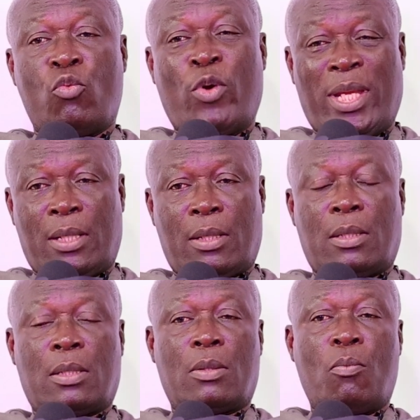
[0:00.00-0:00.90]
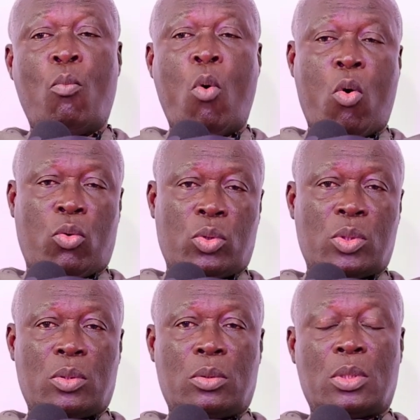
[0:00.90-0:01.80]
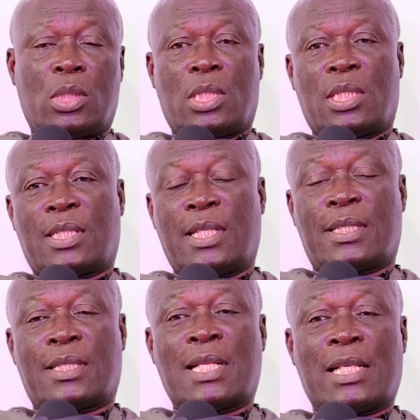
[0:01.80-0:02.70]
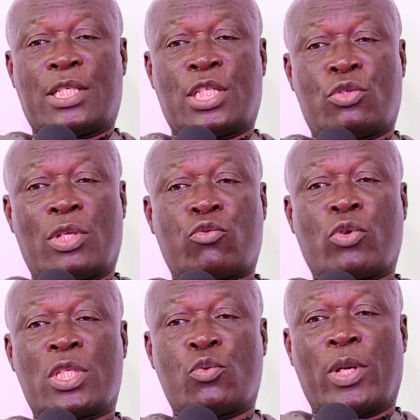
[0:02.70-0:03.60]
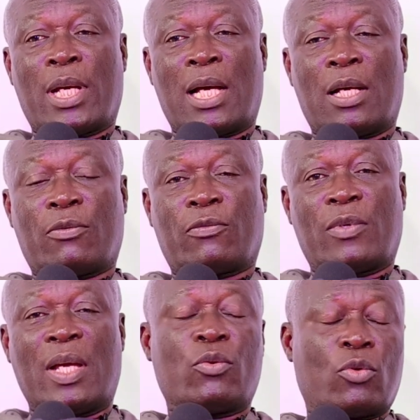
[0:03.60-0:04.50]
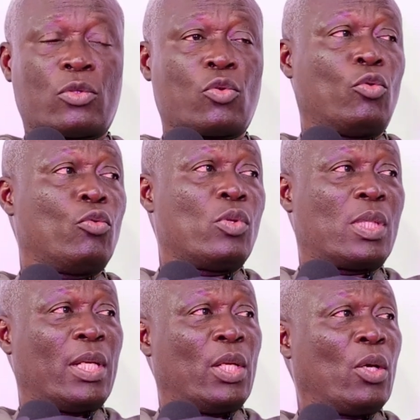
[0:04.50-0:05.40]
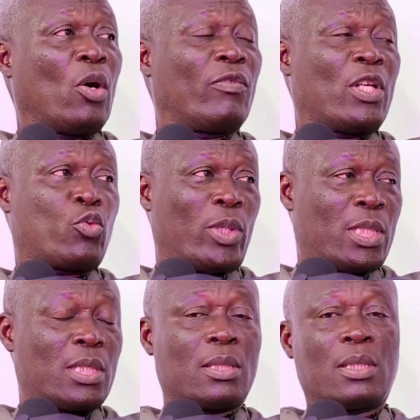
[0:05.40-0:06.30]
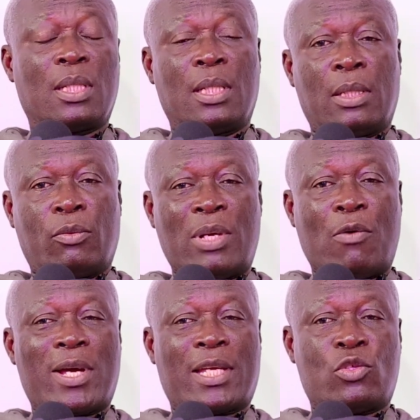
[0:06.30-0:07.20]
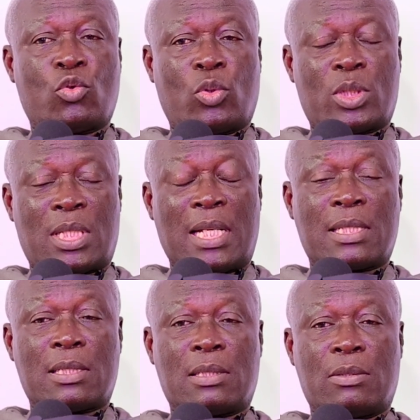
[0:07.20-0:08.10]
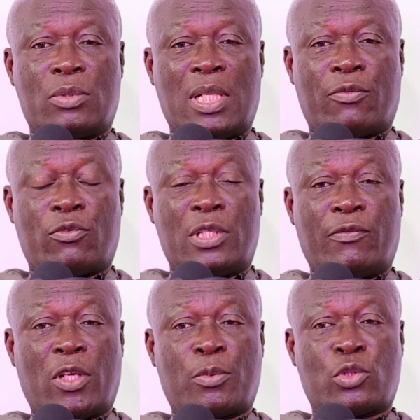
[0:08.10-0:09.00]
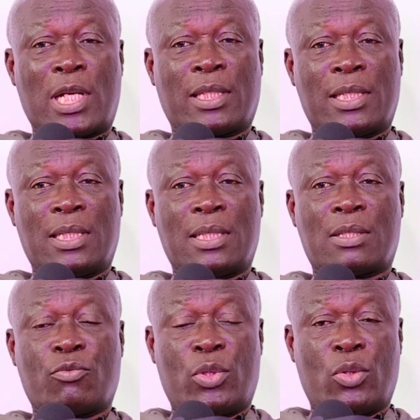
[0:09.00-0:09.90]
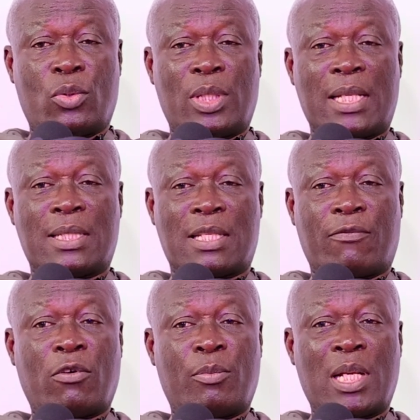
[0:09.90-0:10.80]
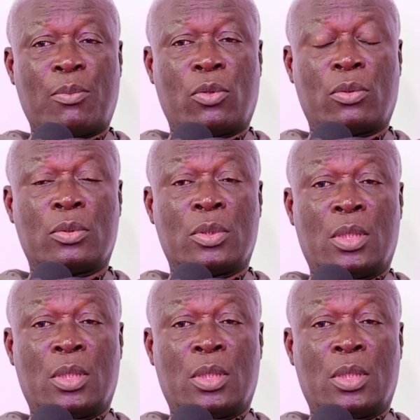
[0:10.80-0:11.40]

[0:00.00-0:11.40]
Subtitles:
win more seats in addition to the 20 we have, and not to lose any of the 20. We are working towards that. We have developed strategies. We know that it's a formidable